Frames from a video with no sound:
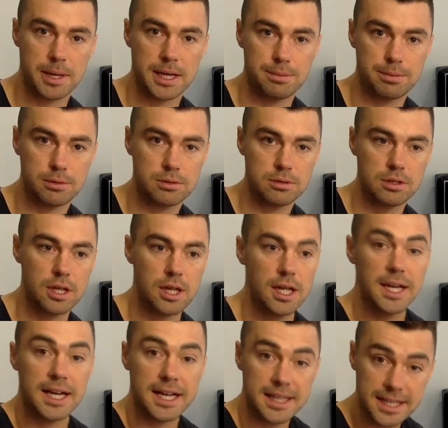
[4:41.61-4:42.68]
people,
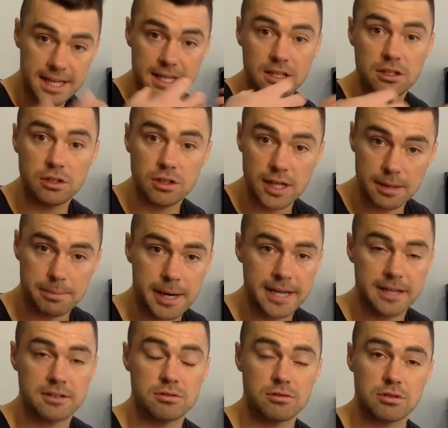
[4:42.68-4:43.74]
and then you get
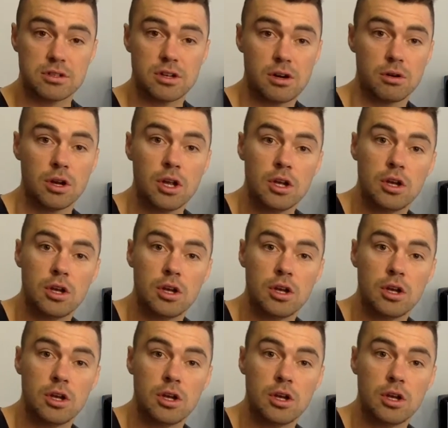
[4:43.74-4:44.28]
paid as a result